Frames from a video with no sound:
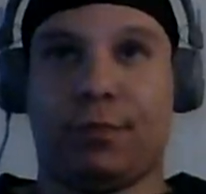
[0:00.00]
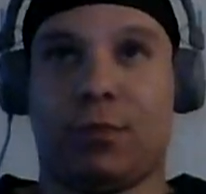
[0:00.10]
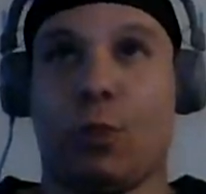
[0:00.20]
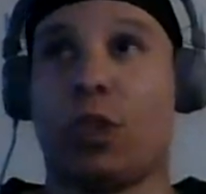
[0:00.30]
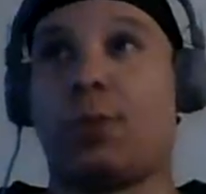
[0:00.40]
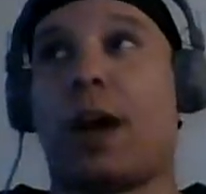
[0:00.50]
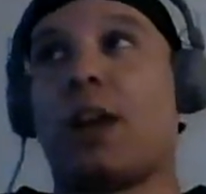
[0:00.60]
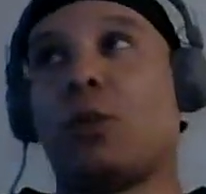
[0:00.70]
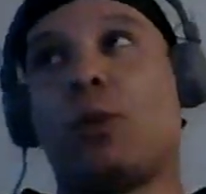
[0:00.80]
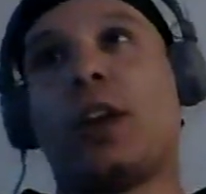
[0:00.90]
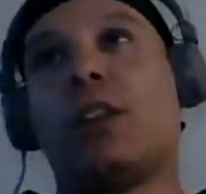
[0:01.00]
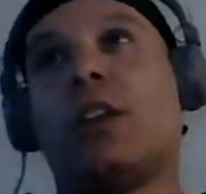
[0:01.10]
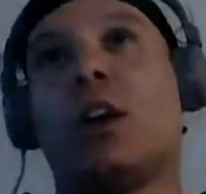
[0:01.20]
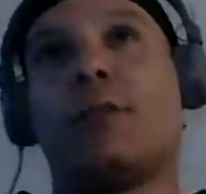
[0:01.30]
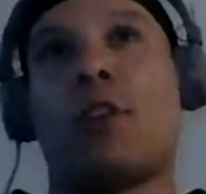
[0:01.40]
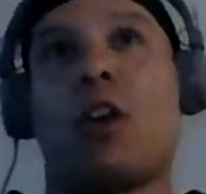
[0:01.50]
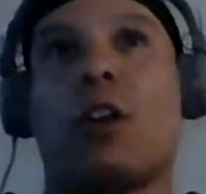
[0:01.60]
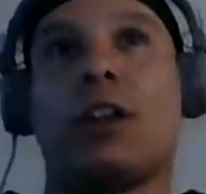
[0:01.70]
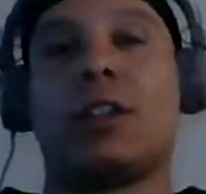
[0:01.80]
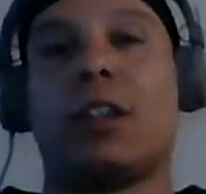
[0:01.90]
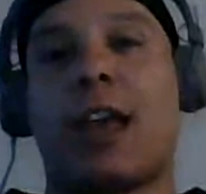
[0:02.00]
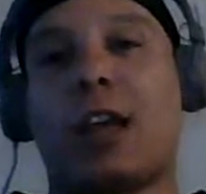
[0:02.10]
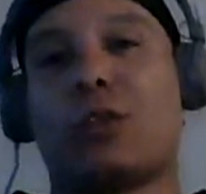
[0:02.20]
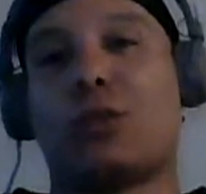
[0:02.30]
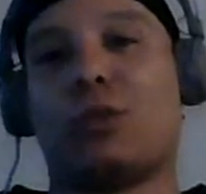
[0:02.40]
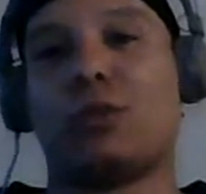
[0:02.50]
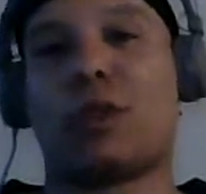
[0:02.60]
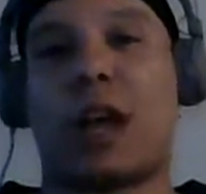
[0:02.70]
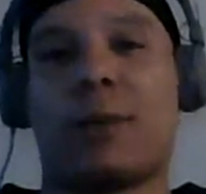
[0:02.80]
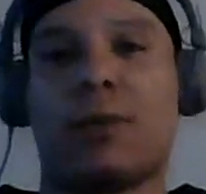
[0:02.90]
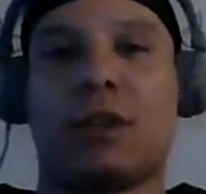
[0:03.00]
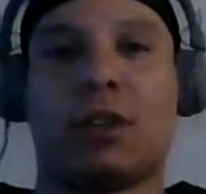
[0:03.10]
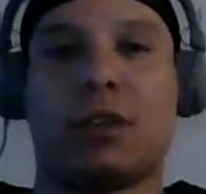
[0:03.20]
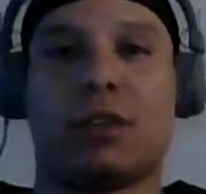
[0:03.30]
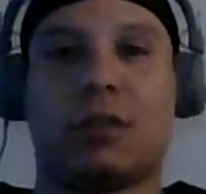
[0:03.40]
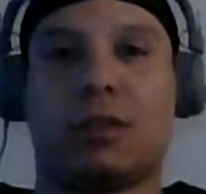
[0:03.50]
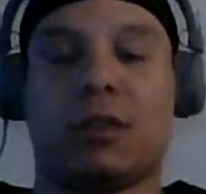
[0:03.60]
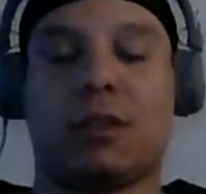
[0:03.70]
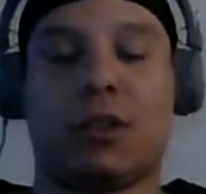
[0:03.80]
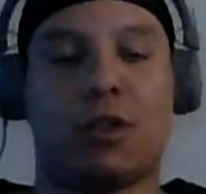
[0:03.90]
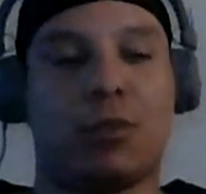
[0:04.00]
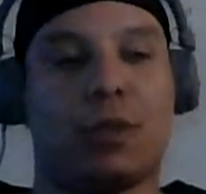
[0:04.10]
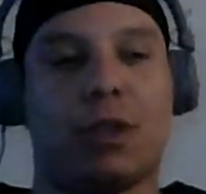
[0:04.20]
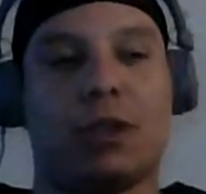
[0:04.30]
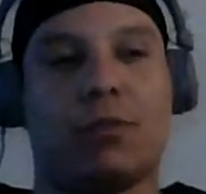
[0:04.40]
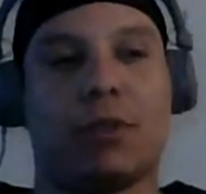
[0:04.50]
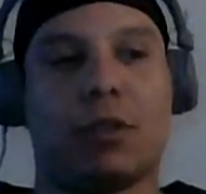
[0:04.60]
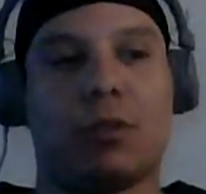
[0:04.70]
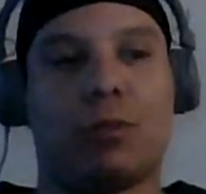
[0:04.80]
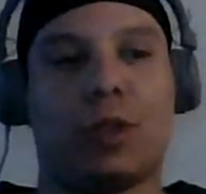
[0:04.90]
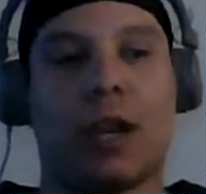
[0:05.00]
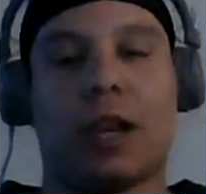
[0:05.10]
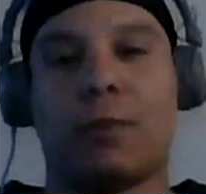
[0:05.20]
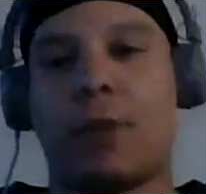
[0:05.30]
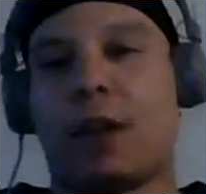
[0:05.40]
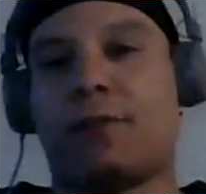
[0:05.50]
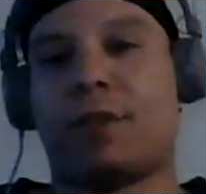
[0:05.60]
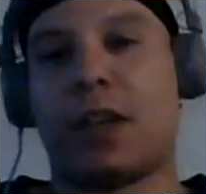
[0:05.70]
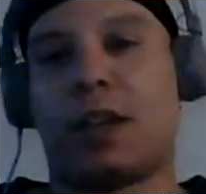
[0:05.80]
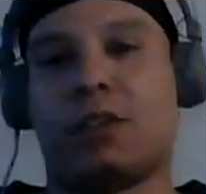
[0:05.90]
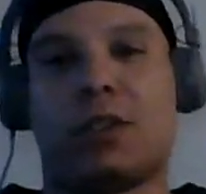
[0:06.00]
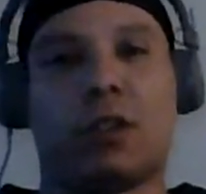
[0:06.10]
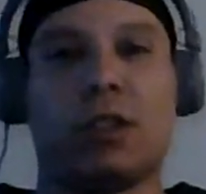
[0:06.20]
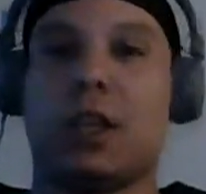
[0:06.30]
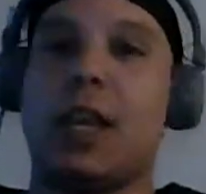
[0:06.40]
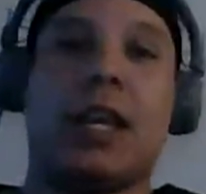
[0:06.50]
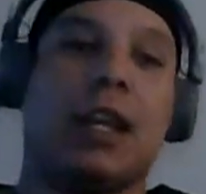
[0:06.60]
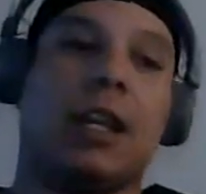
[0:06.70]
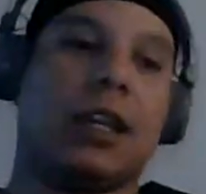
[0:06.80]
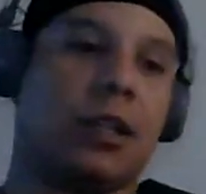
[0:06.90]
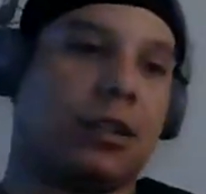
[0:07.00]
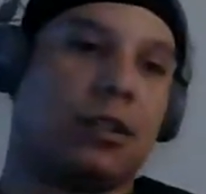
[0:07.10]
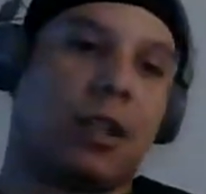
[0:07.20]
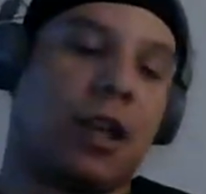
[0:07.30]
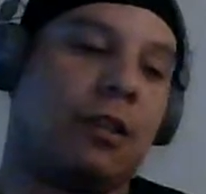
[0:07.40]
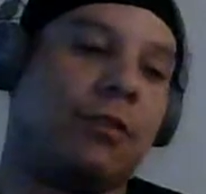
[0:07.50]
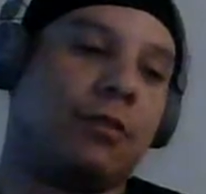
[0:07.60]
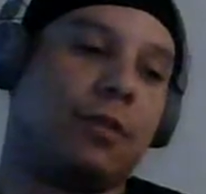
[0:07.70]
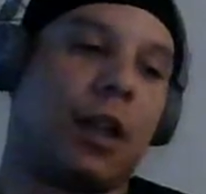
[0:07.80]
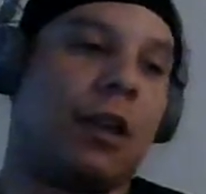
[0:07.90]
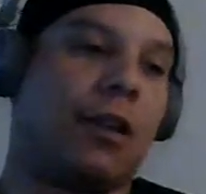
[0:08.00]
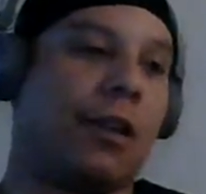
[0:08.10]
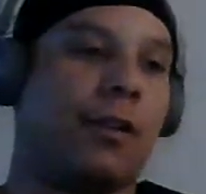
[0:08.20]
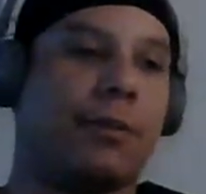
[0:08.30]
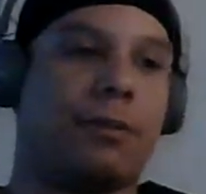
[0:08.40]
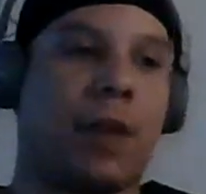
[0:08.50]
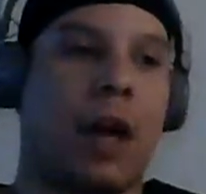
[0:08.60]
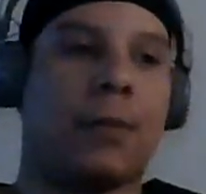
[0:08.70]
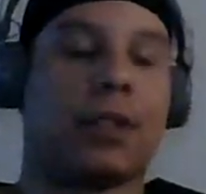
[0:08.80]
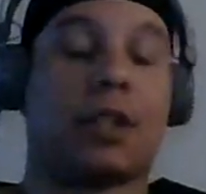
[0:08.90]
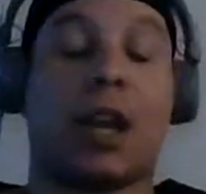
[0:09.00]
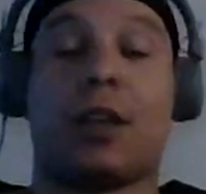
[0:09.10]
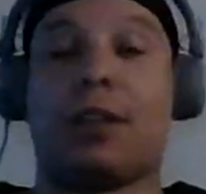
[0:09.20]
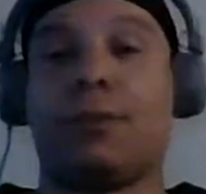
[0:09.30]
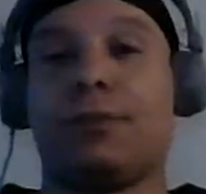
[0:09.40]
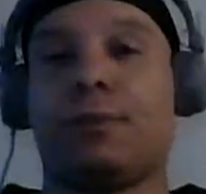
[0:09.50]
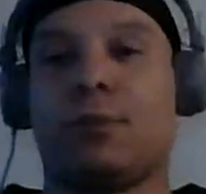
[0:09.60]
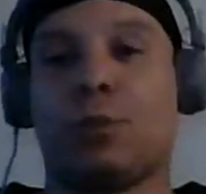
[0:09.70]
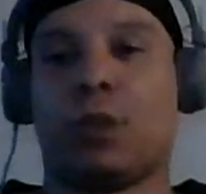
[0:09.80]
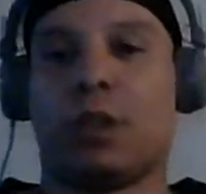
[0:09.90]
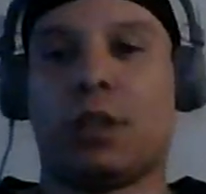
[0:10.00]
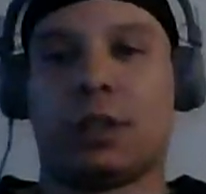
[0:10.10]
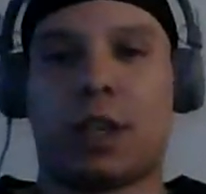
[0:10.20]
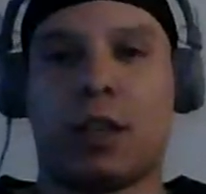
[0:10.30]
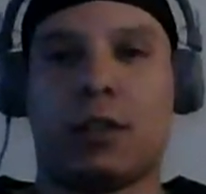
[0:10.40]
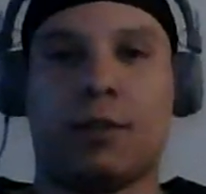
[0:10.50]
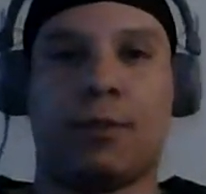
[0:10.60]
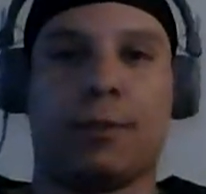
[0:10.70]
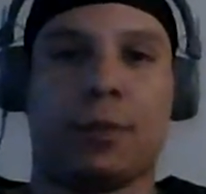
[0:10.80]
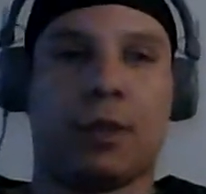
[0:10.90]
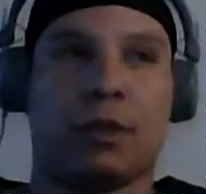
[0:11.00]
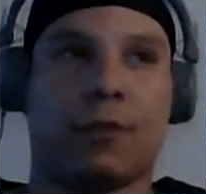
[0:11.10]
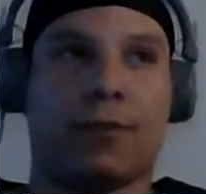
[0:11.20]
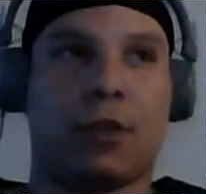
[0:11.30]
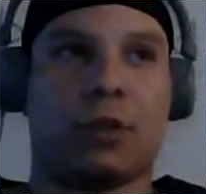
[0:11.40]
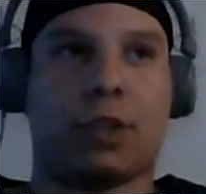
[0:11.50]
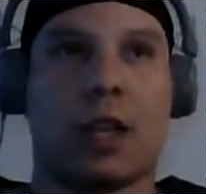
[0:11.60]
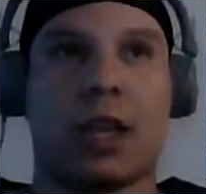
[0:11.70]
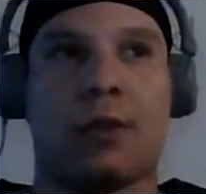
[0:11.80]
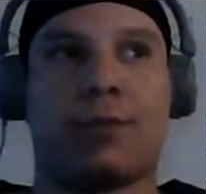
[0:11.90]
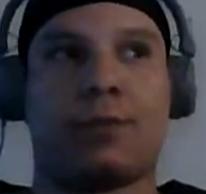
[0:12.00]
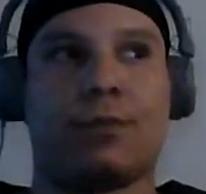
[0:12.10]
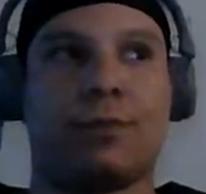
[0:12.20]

Which, by the way, the cover art is the actual copy of the OP. We got it modified, so it's exciting. I'm excited, really excited. This is the first time,